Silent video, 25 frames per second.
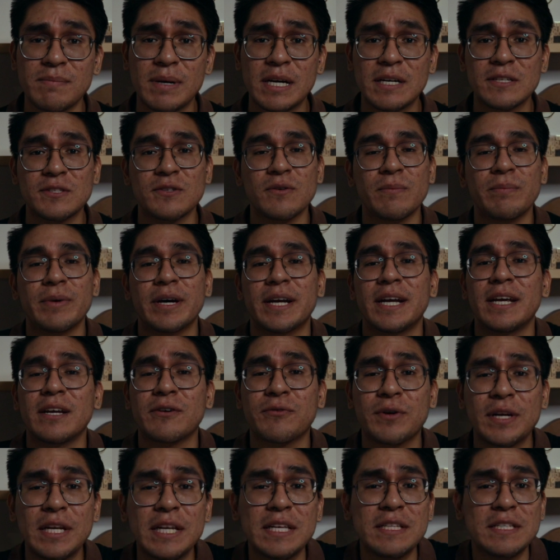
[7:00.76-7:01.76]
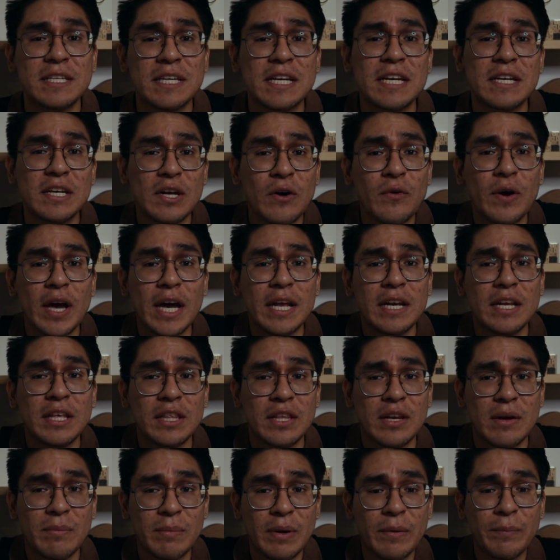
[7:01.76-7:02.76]
bardzo, but I really didn't know
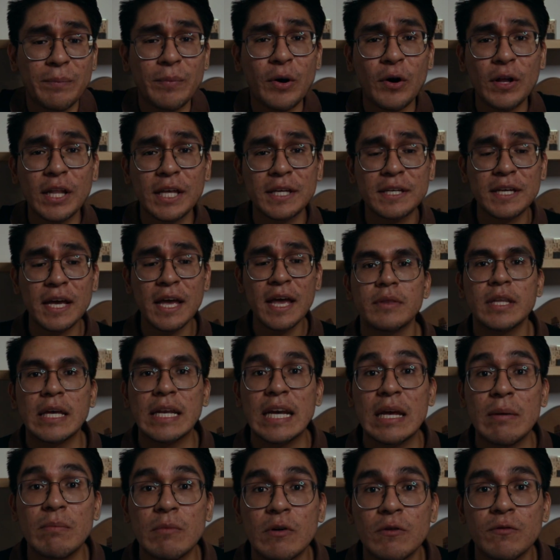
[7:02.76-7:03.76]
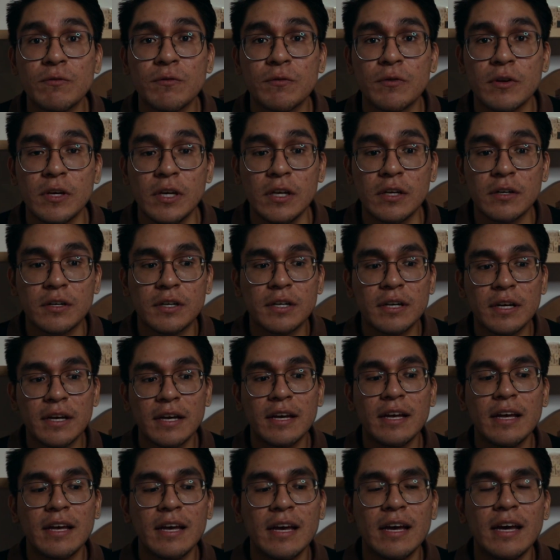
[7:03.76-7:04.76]
anything about Poland. Then I moved here,
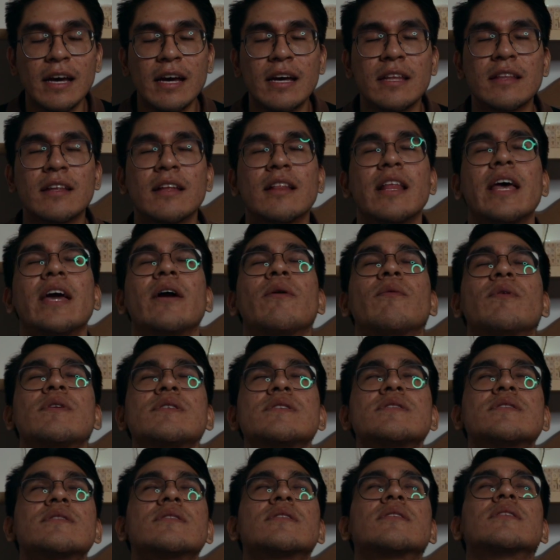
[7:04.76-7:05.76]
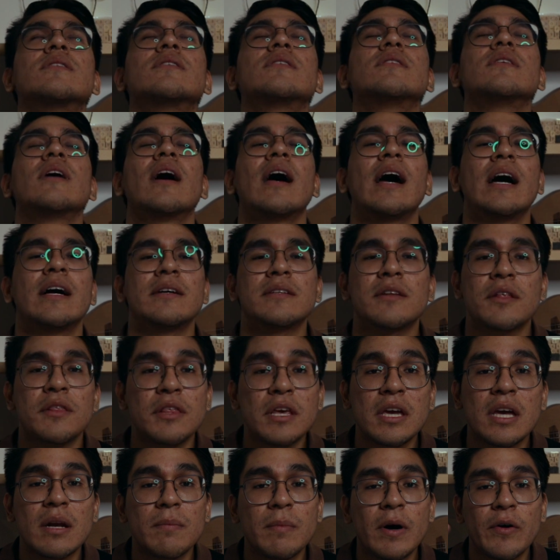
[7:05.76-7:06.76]
and the language, I'm
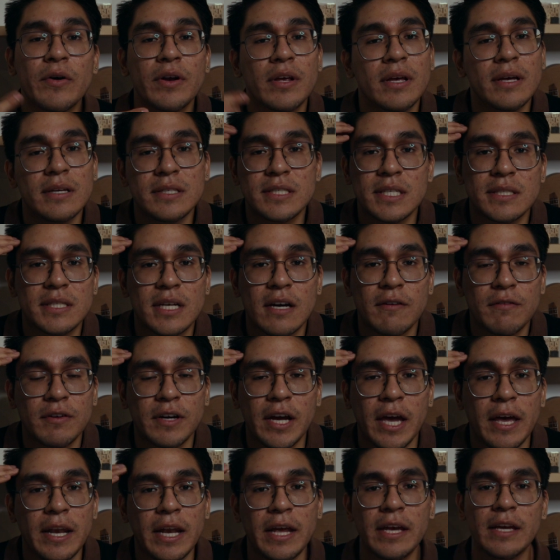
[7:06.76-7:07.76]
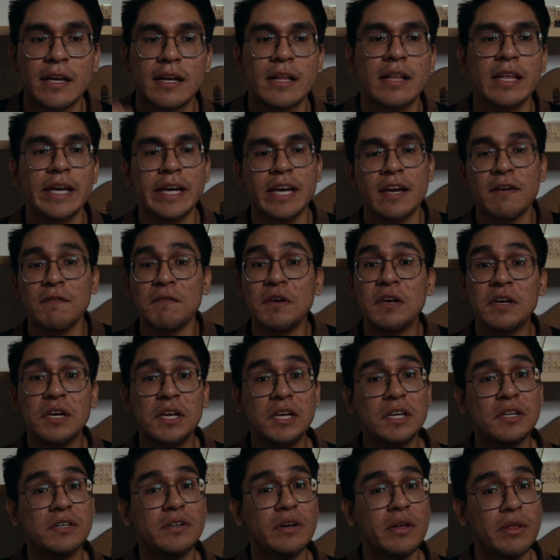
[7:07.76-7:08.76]
thinking about it and I just have a headache. Like, I've been
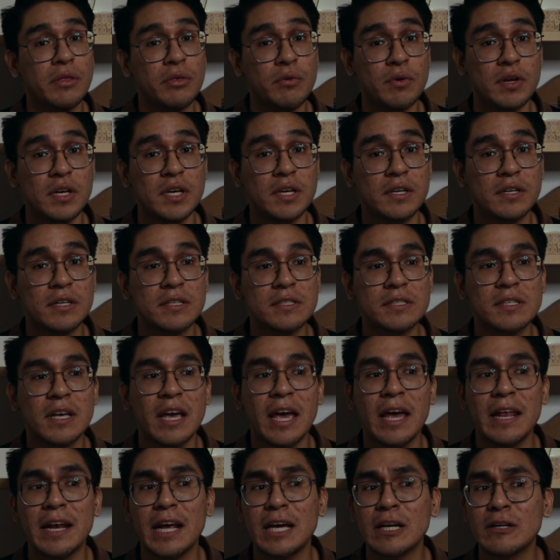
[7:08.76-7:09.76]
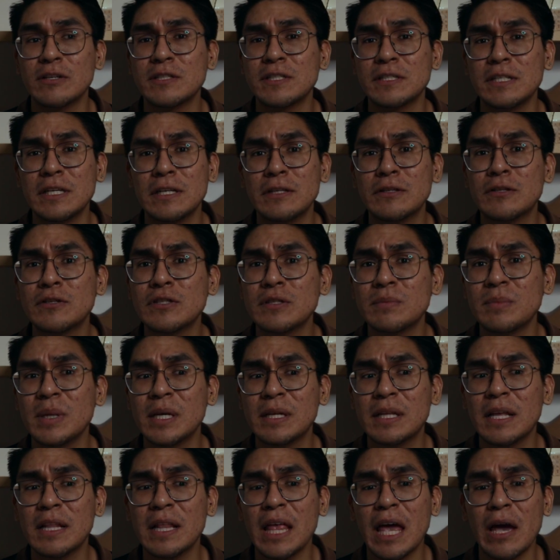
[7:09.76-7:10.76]
here 3 years and I still don't
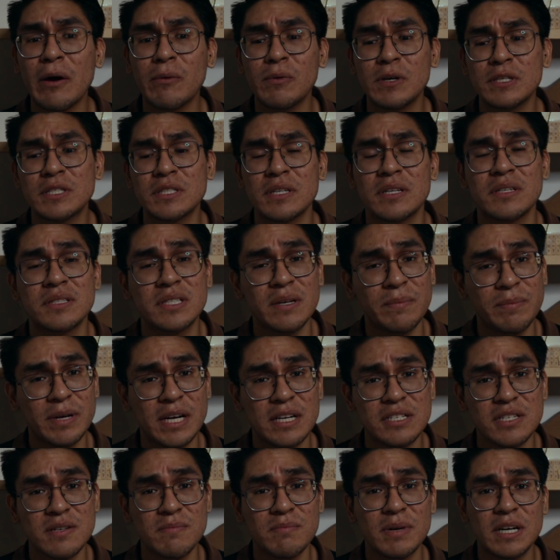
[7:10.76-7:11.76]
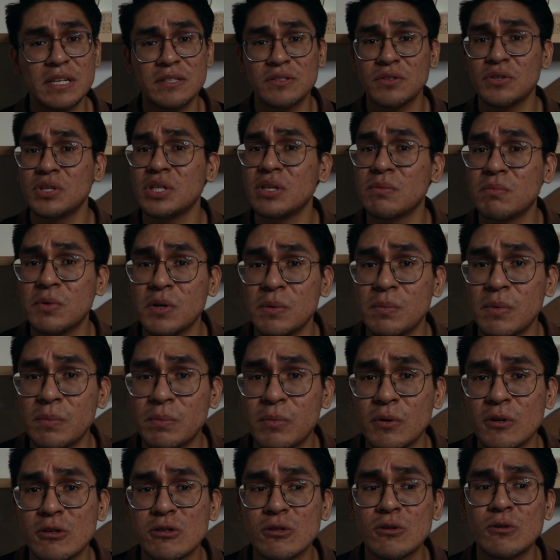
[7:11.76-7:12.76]
speak the language. Przepraszam bardzo, nie mówię po
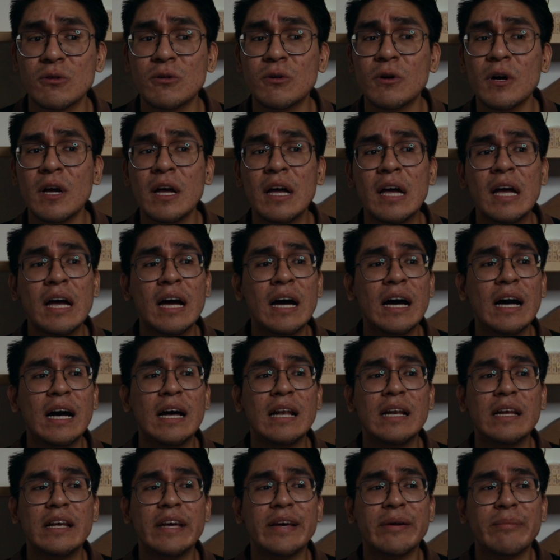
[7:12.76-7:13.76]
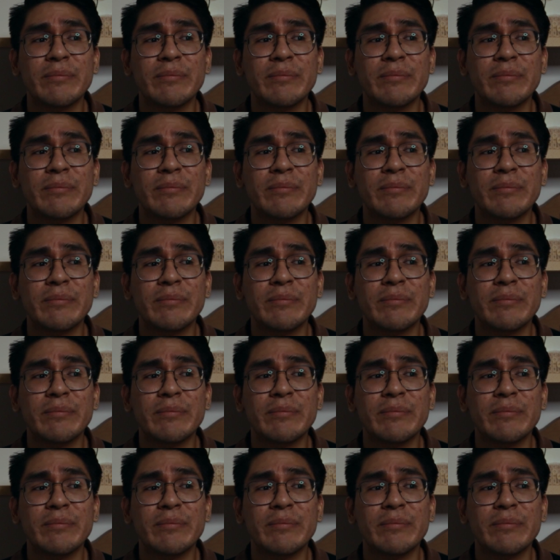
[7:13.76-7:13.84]
polsku, ale